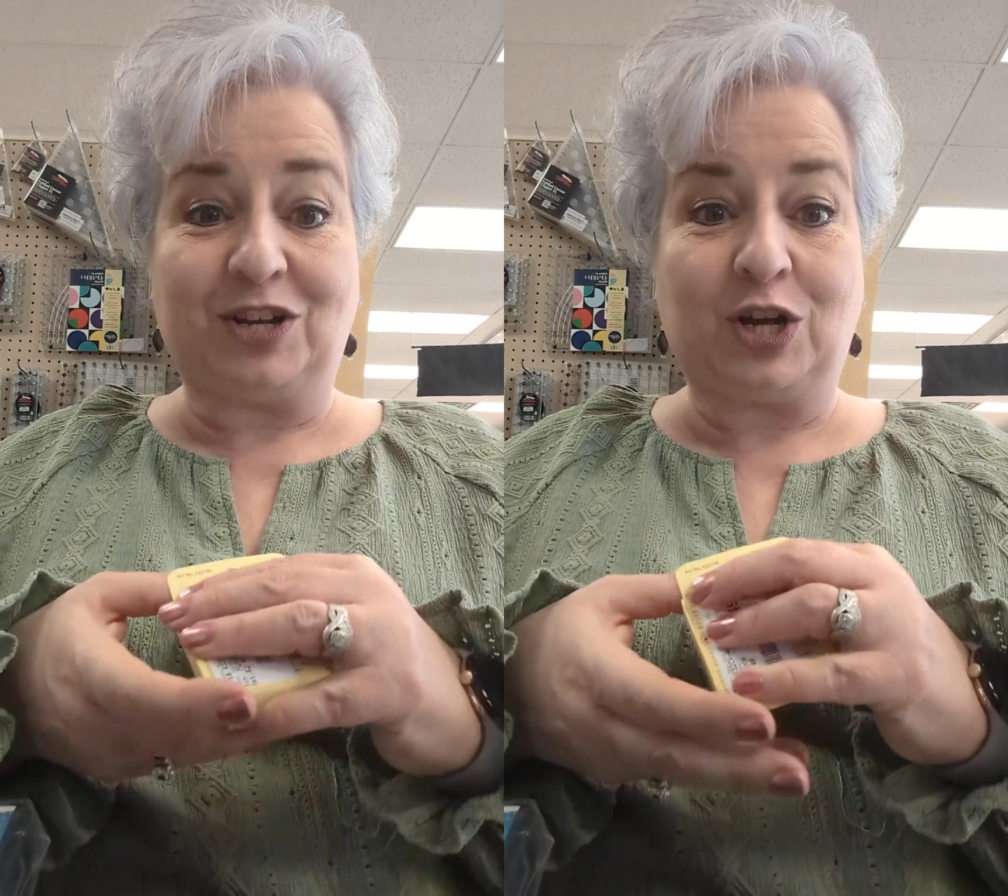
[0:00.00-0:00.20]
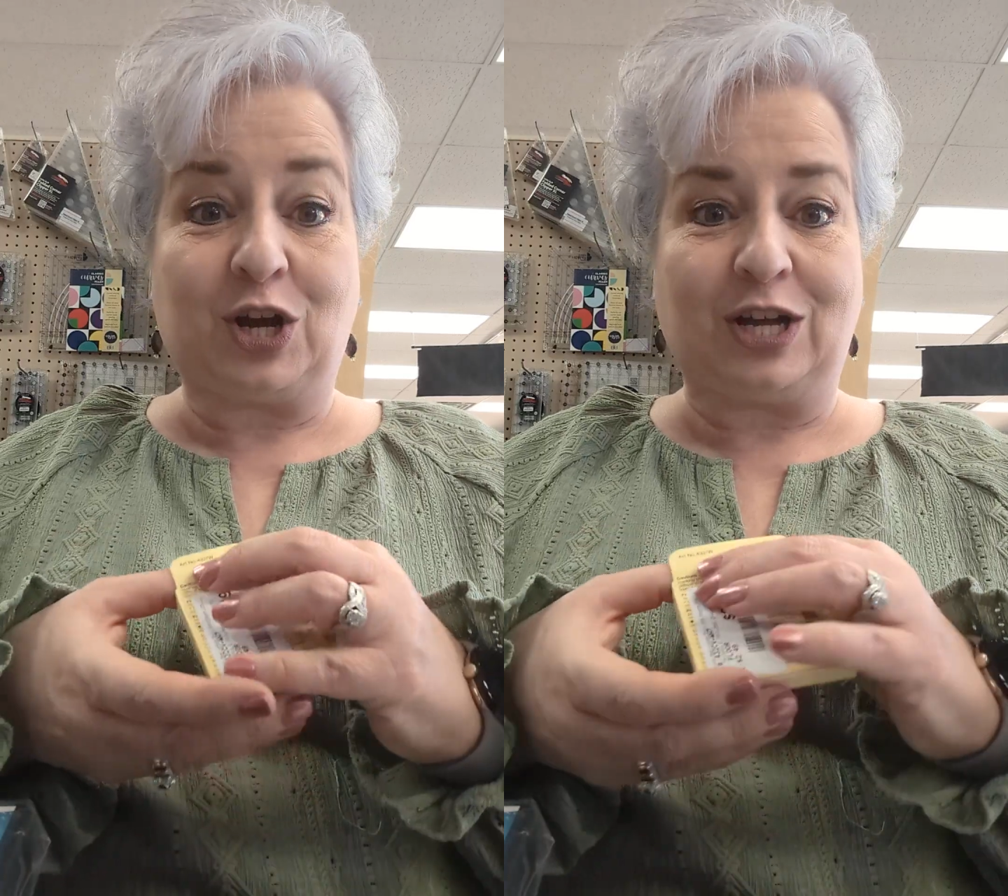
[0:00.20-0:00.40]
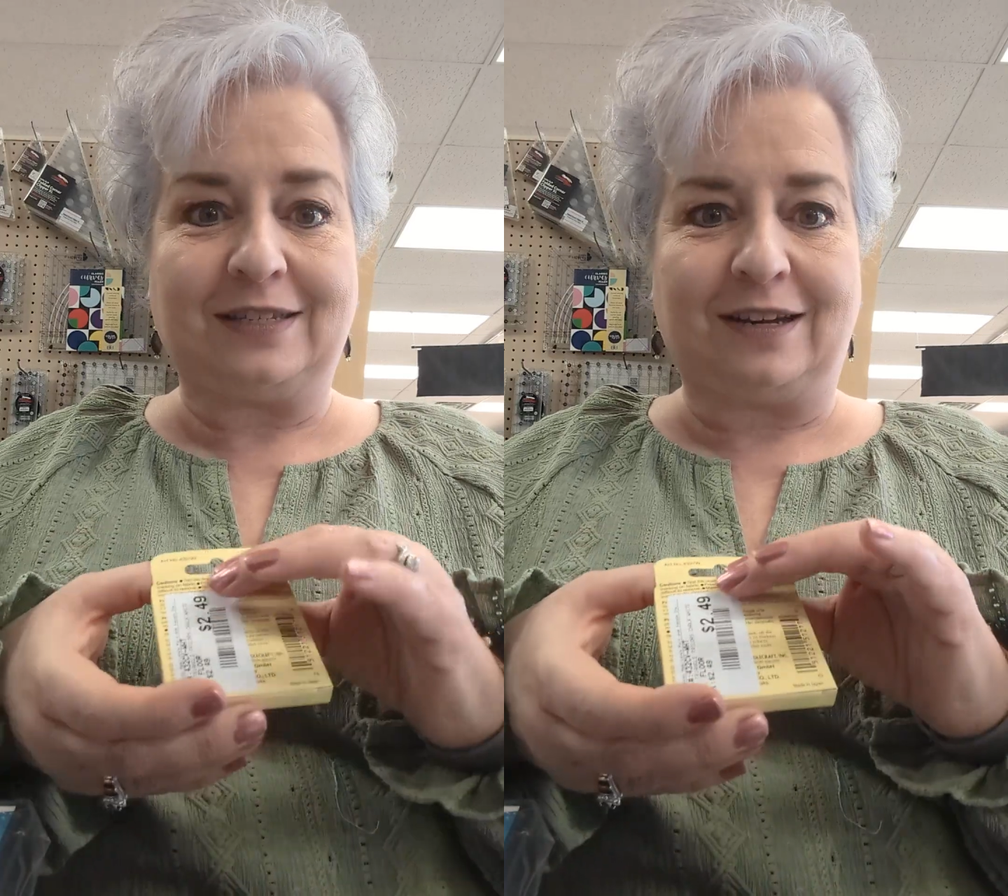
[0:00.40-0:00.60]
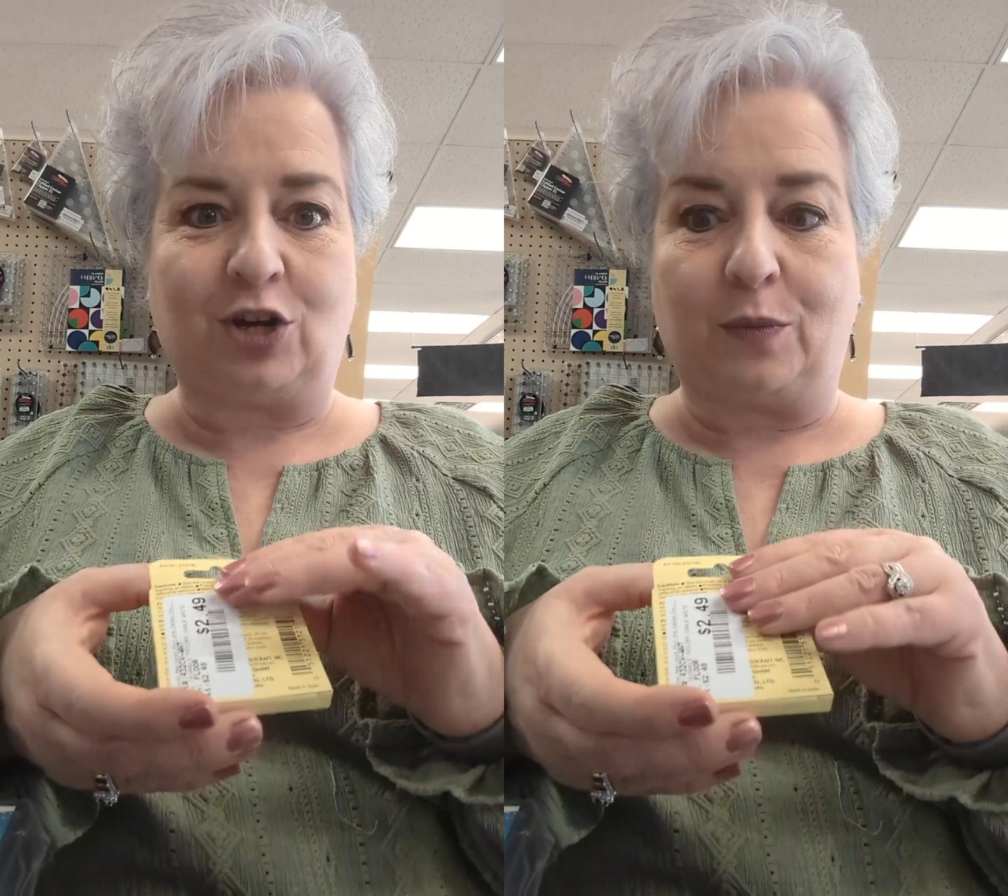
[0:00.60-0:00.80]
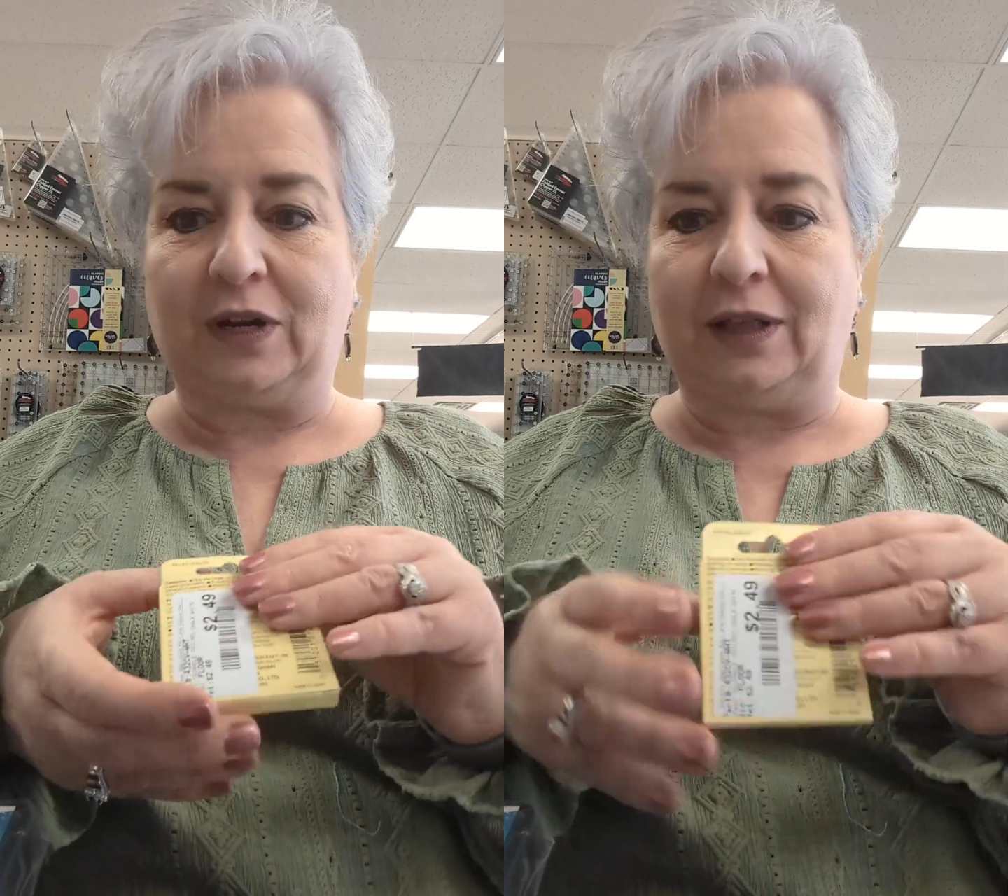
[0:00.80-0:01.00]
cost an
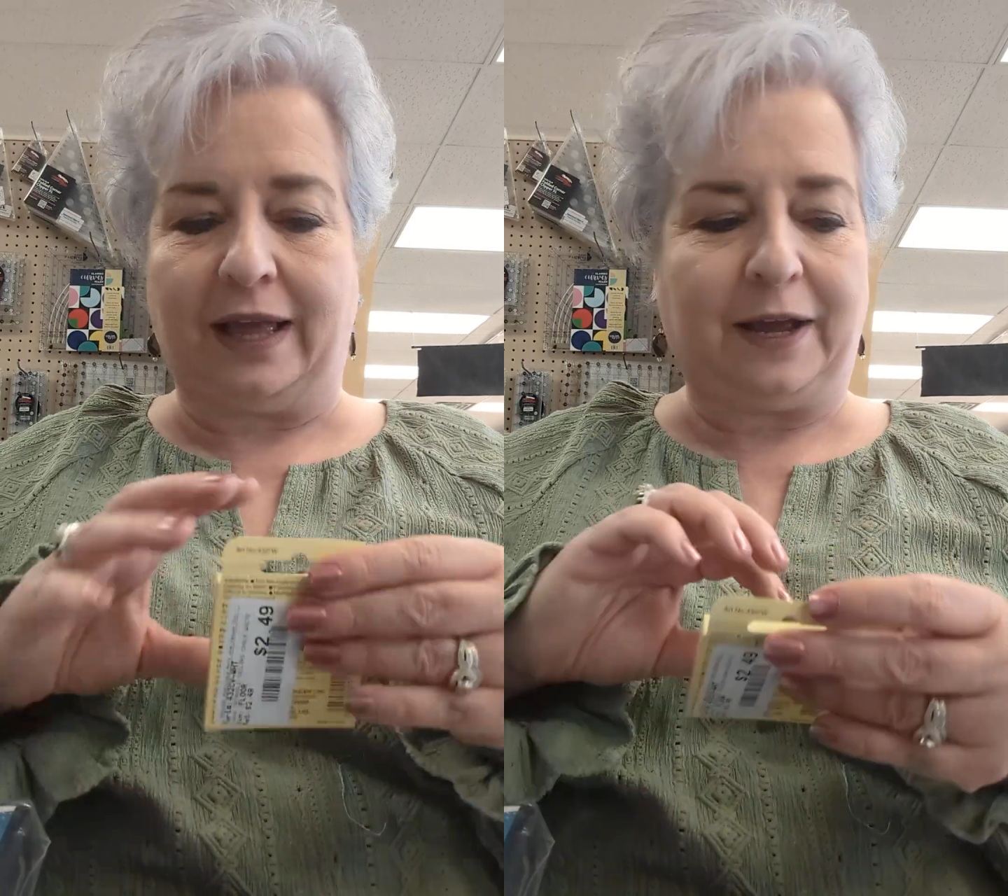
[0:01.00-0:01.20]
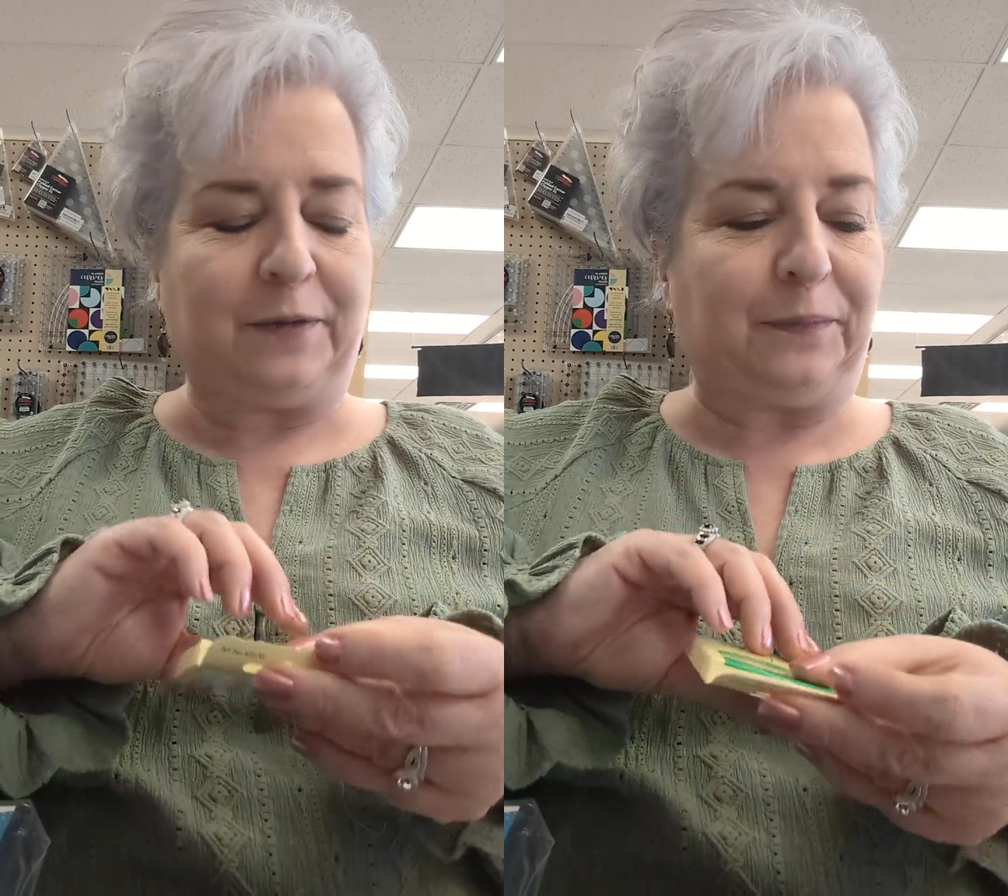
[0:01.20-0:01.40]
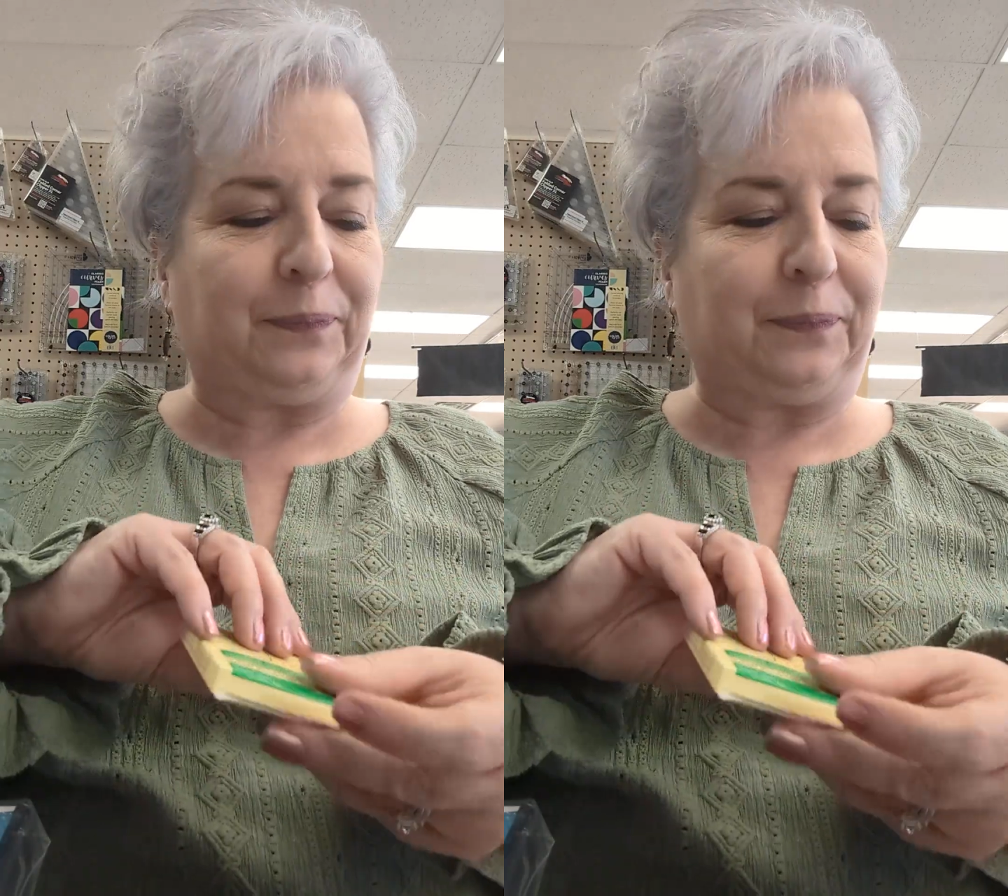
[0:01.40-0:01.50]
arm and a leg.